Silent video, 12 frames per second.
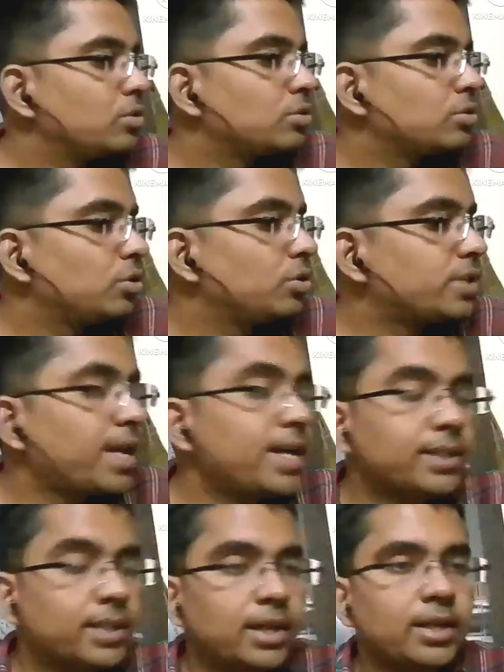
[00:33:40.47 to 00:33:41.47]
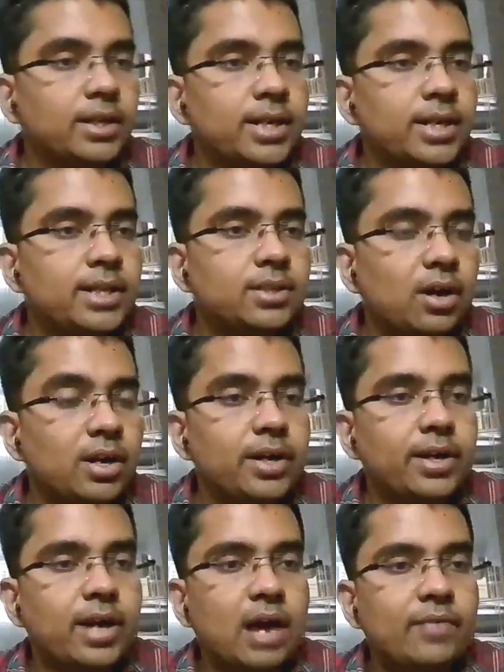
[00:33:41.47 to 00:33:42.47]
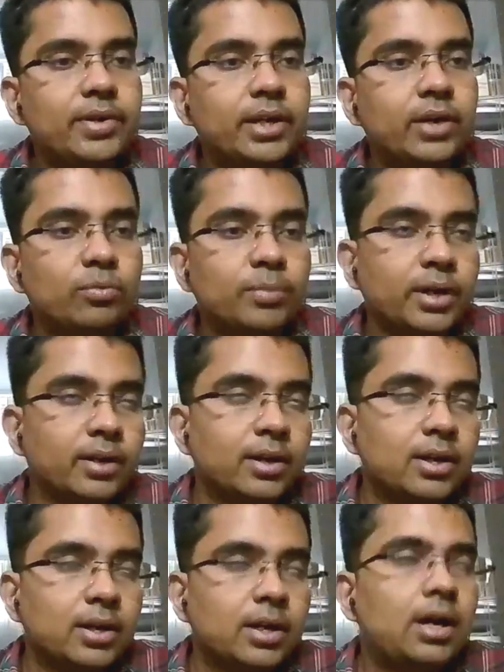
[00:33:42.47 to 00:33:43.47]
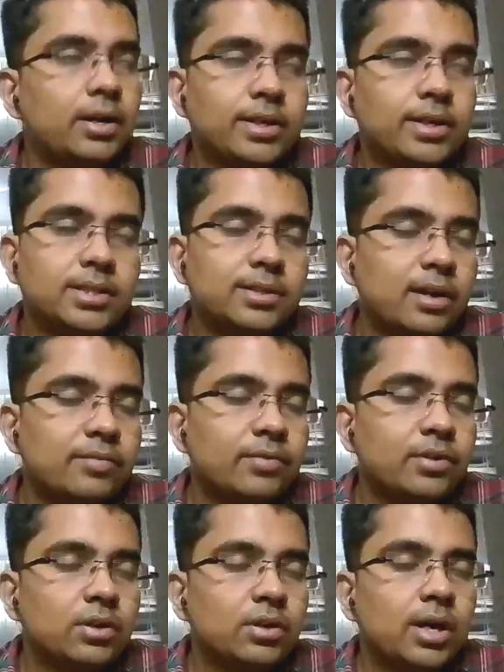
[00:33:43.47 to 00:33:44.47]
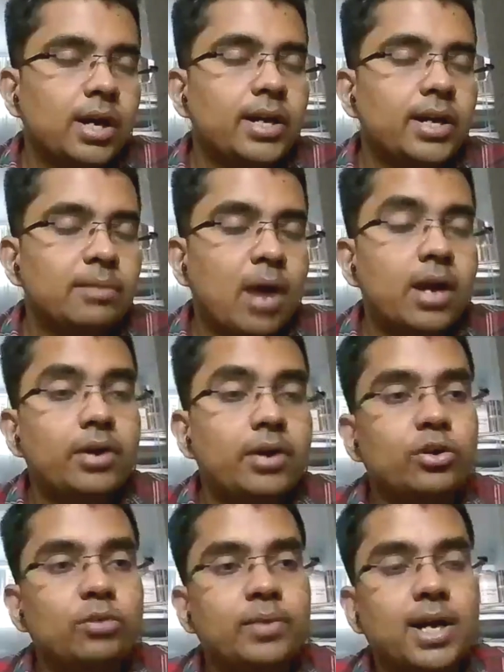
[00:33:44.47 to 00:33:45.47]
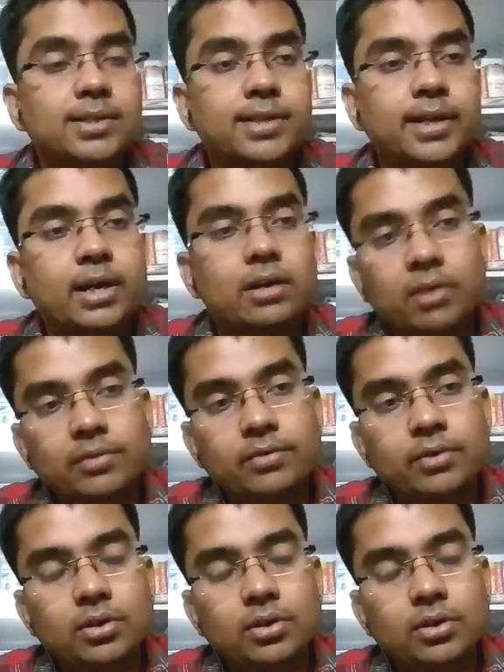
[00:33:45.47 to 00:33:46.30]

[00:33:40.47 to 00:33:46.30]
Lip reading: So saying that he is already having a woman in his life and he married to me as a second wife,